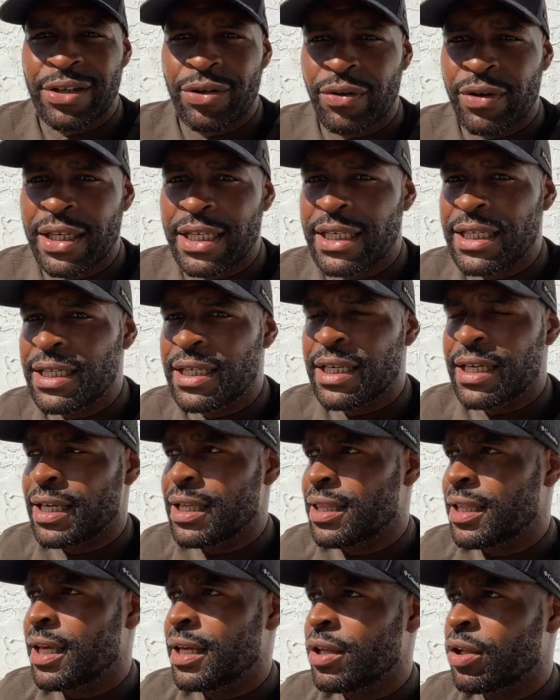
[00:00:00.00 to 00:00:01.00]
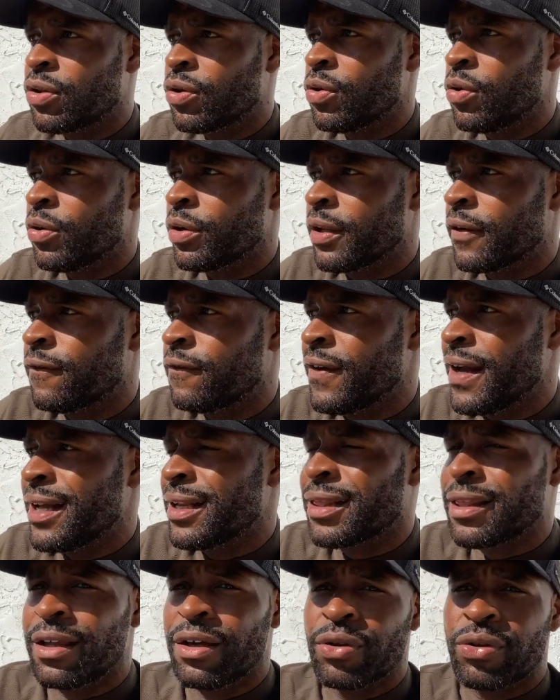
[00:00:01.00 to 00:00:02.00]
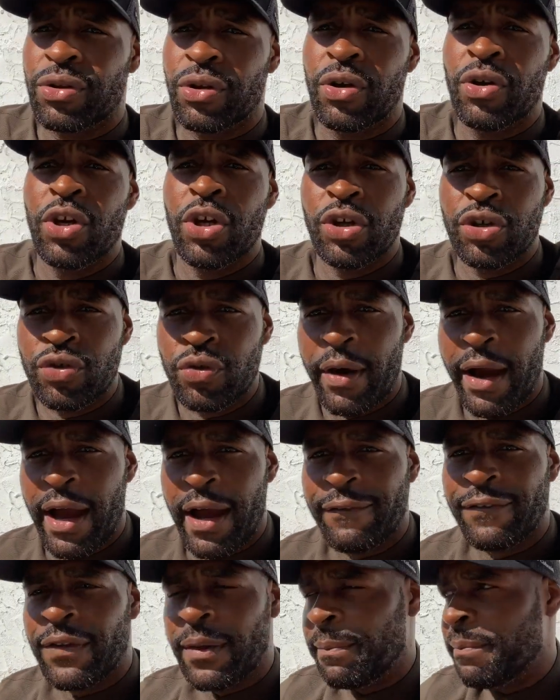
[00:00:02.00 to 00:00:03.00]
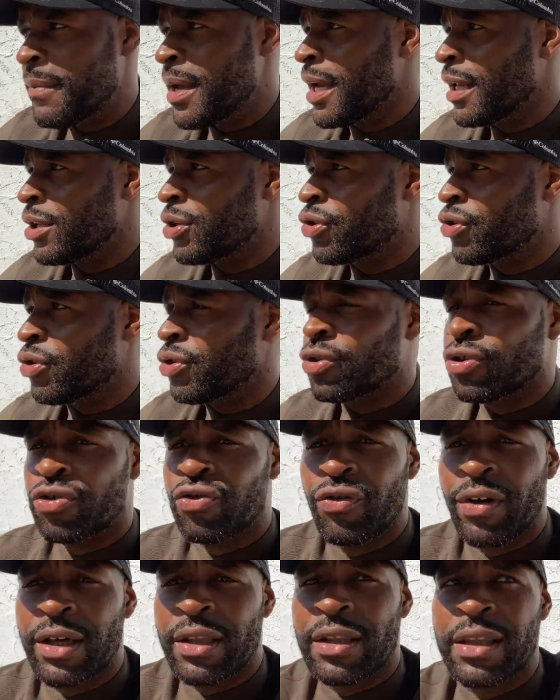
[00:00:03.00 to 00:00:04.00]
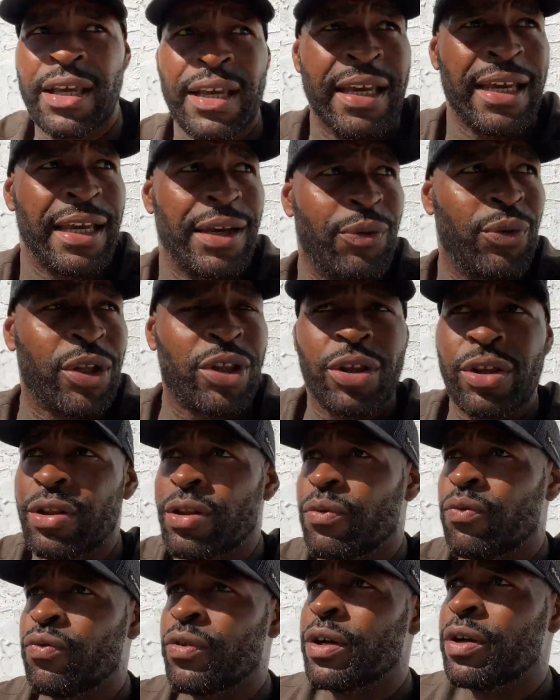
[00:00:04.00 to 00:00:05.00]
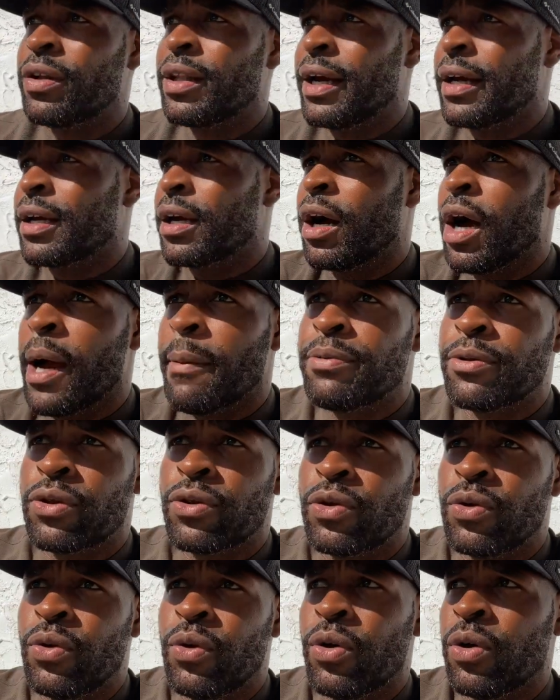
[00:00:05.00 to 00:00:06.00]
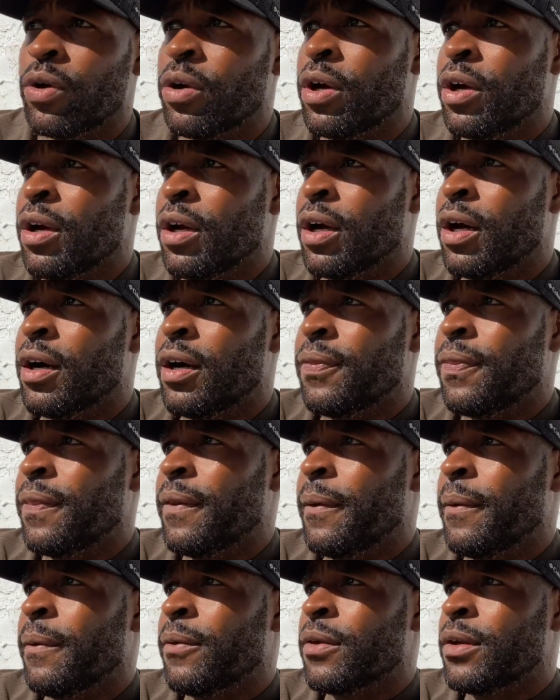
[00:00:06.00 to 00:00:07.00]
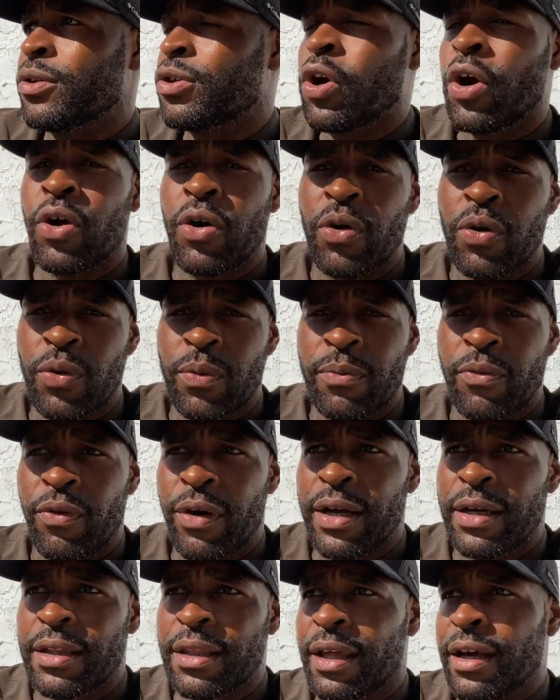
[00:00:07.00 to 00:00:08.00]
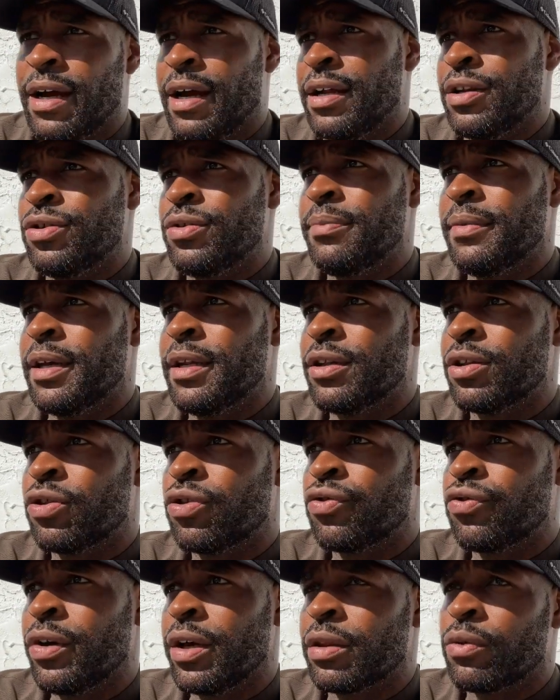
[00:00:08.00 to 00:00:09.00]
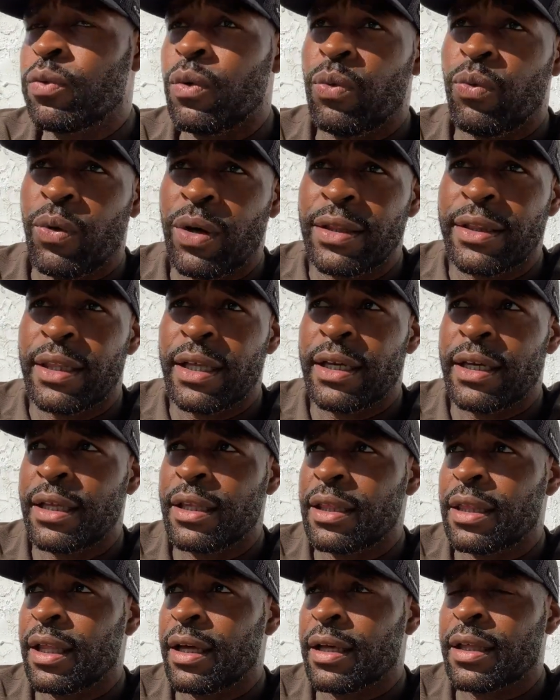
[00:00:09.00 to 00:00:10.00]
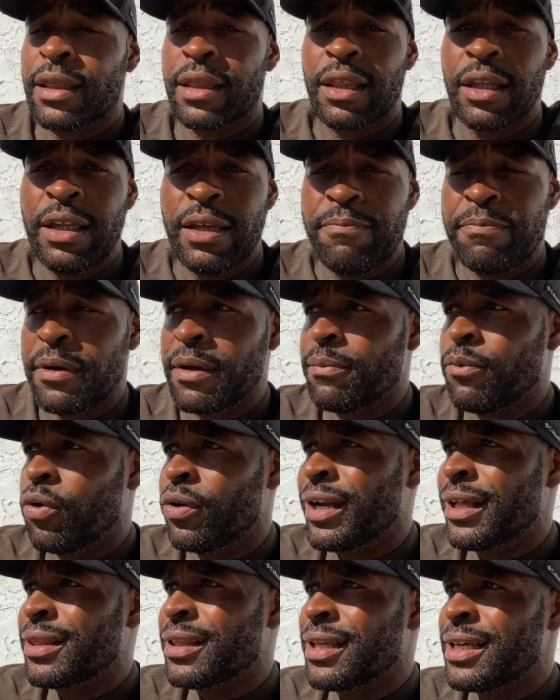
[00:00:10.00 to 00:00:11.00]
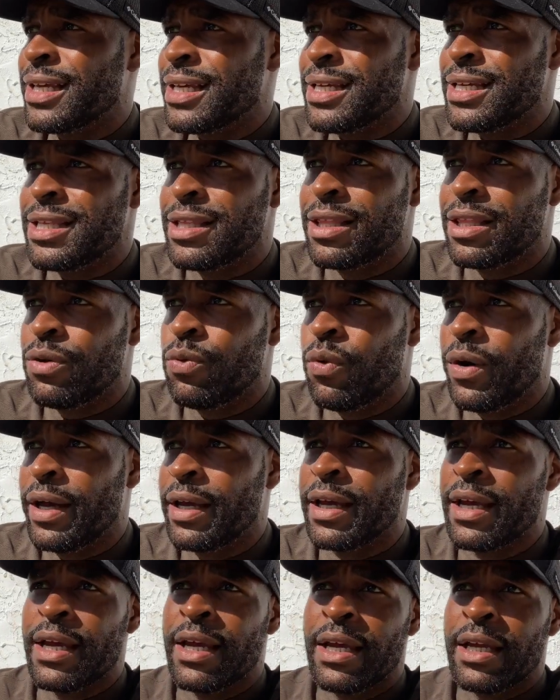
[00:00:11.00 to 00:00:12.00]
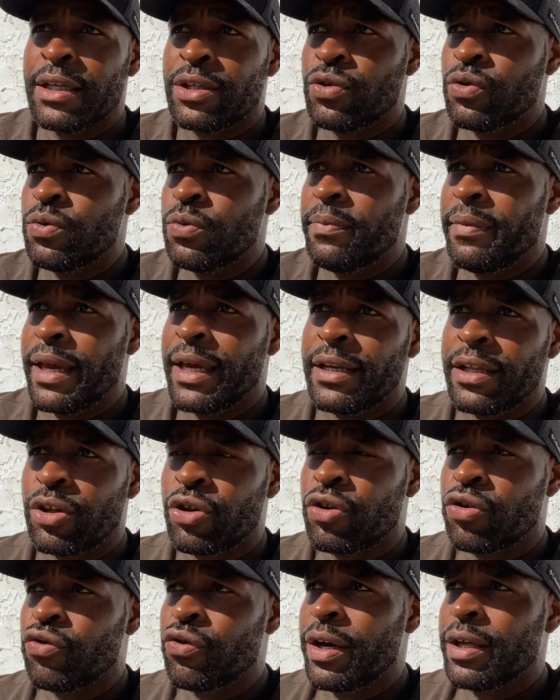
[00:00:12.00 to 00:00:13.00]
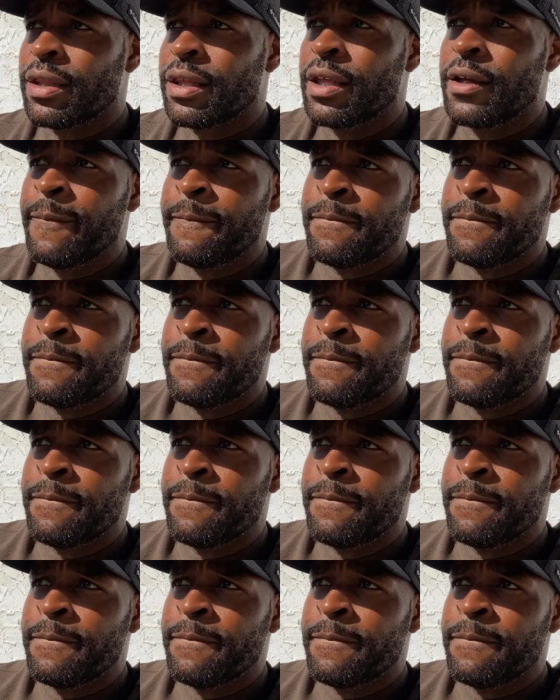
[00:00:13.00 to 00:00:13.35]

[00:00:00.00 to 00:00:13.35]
you're eating is getting stored as fat cells. So you have to manage your stress, and which is a real like obscure term, right? It's like, how do you manage stress? Well, one thing is like sleeping more. That's an easy way to manage stress.